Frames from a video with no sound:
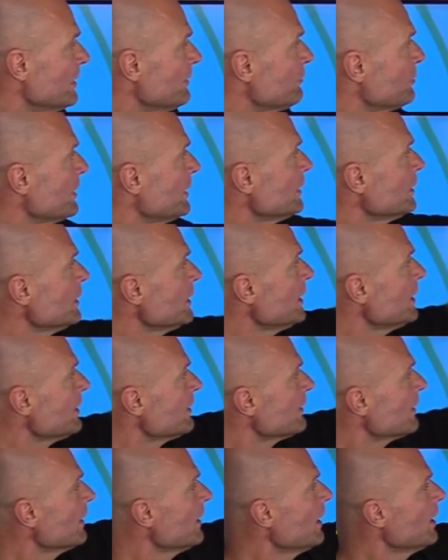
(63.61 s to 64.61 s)
If we look
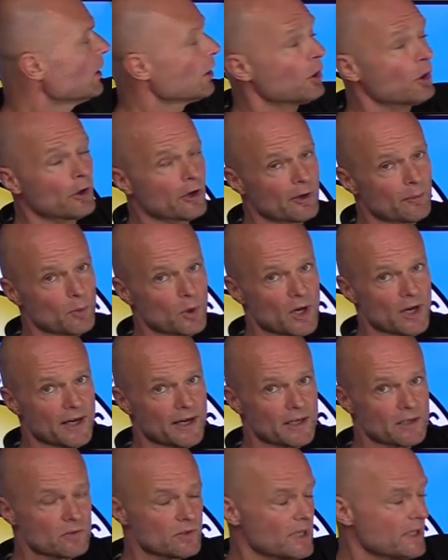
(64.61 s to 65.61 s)
at
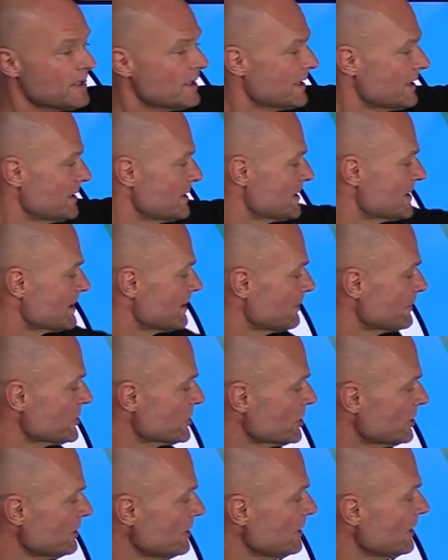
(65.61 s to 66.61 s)
carbohydrate
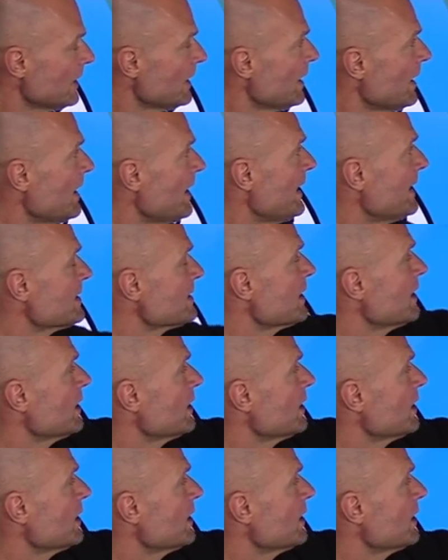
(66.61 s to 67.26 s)
consumption as